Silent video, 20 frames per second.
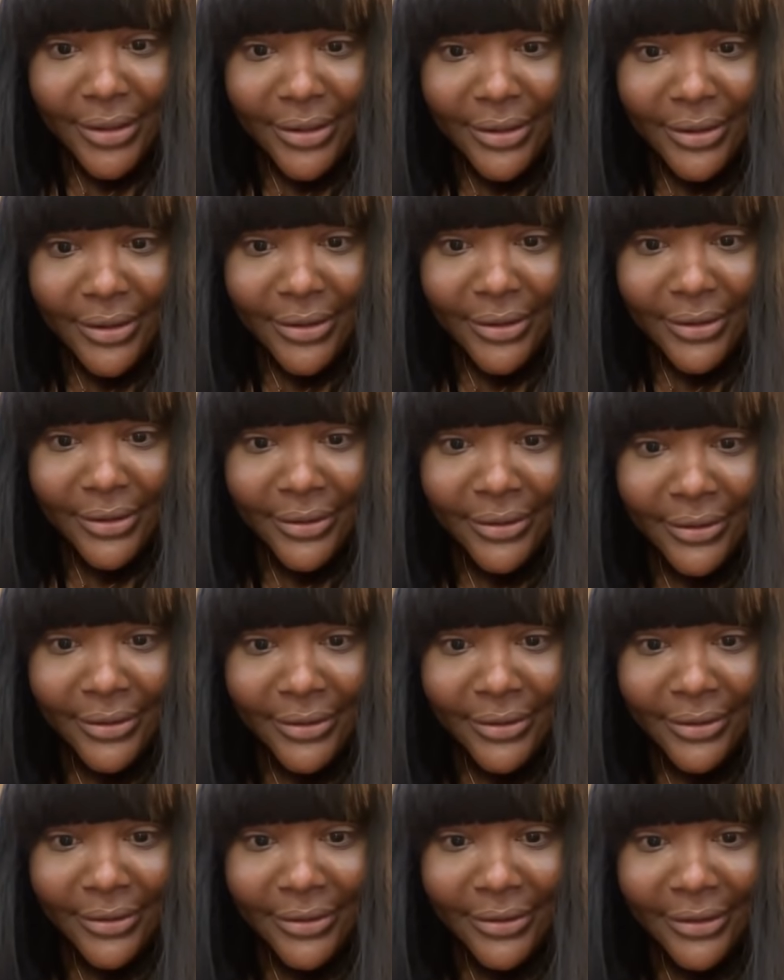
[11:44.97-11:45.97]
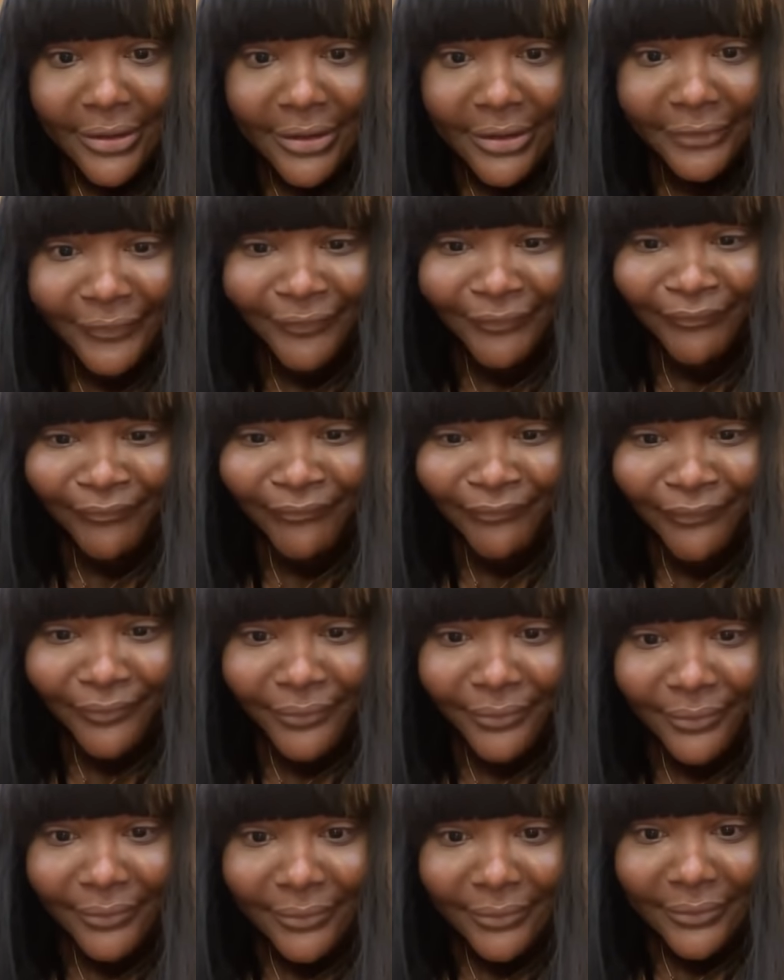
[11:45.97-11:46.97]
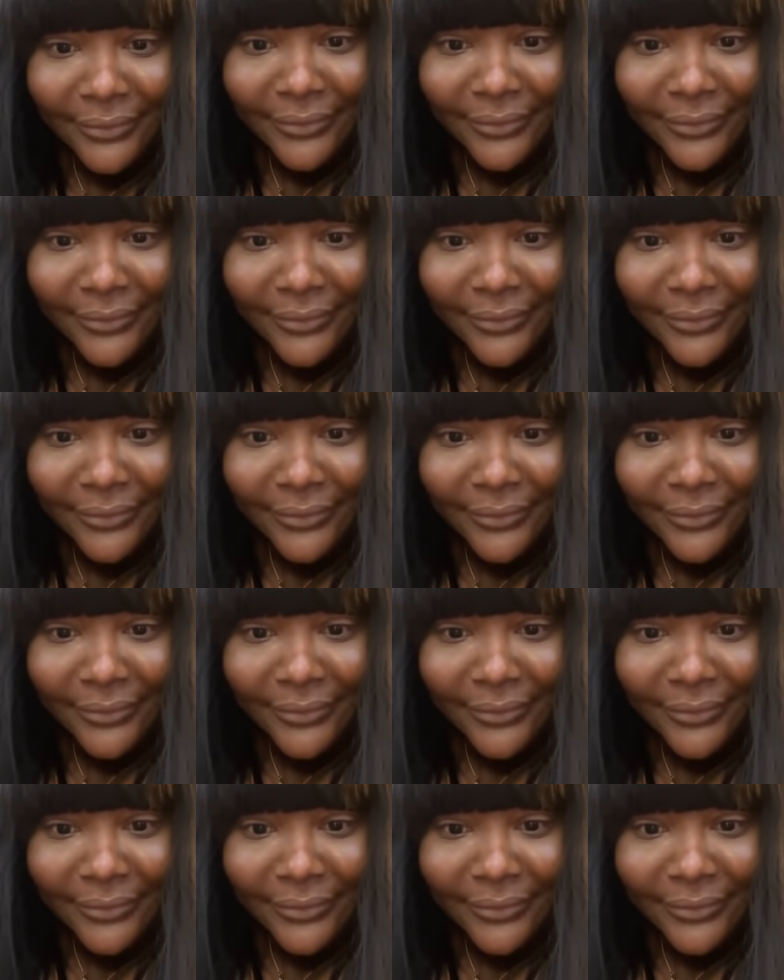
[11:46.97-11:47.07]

(no one is talking)